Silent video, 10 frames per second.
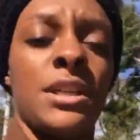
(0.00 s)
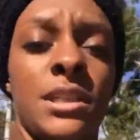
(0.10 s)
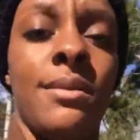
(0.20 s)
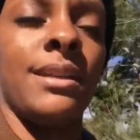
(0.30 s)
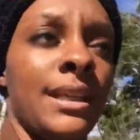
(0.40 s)

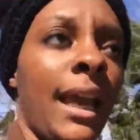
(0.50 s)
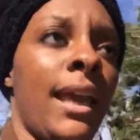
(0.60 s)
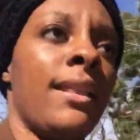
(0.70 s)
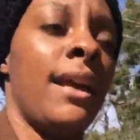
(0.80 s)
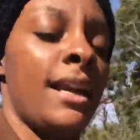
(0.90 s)
so once I
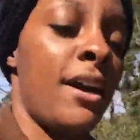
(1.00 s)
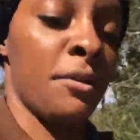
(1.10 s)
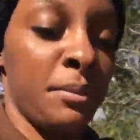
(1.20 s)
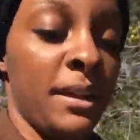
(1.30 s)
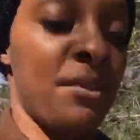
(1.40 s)
get that, I'll
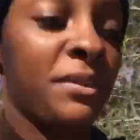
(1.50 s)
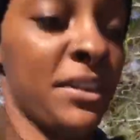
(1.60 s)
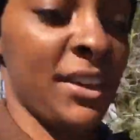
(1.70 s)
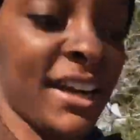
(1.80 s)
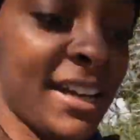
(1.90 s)
open that for
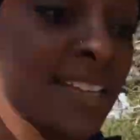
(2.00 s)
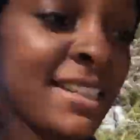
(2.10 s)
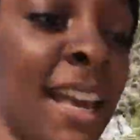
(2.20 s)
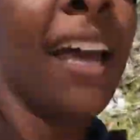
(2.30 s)
you guys.